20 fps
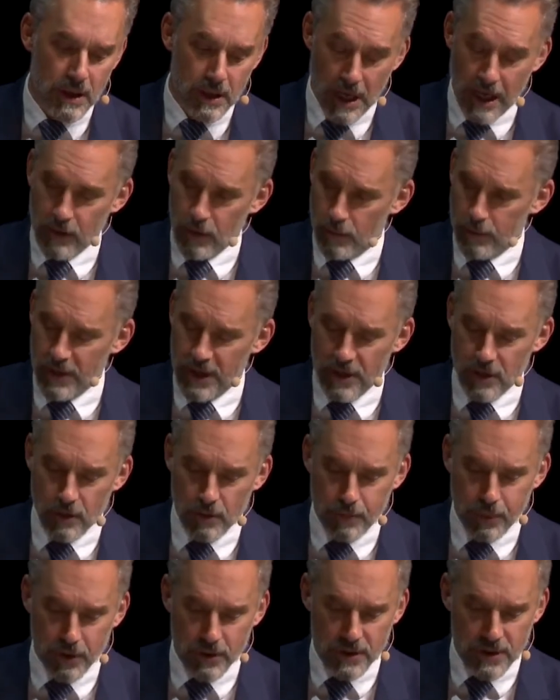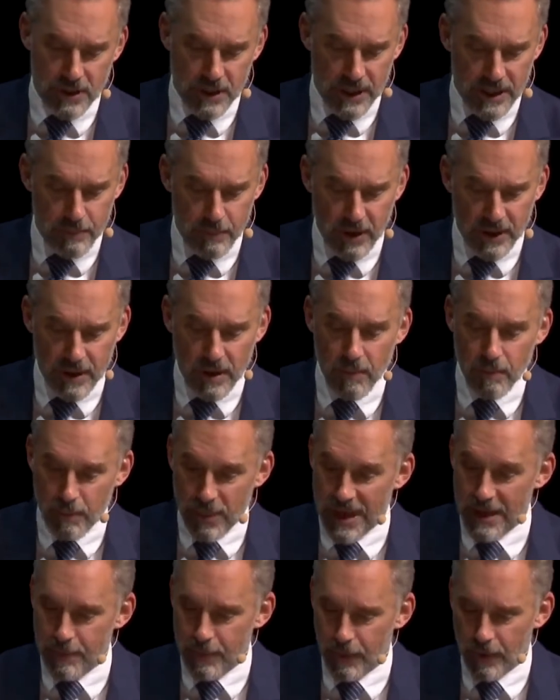I don't mean you personally, but
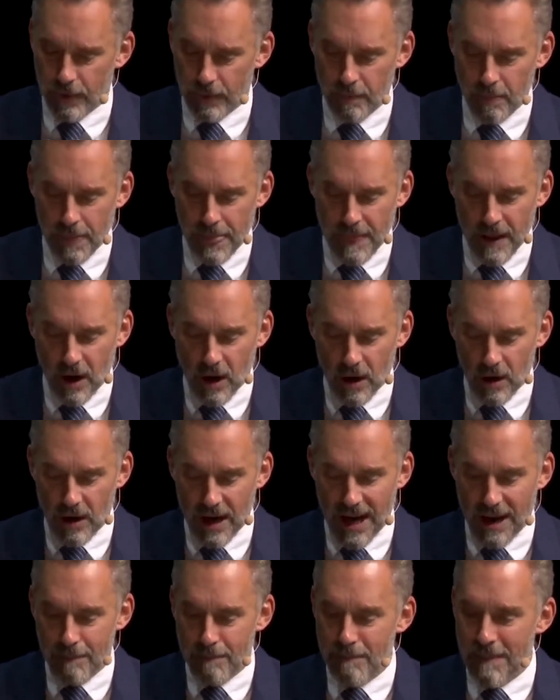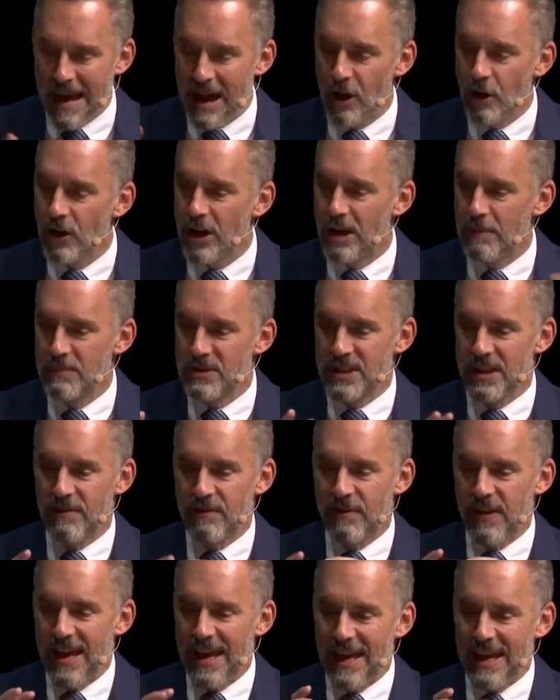people are amalgams
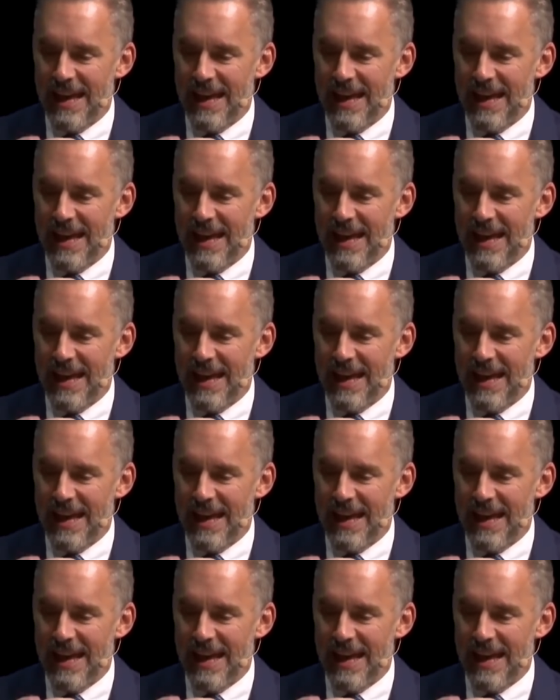of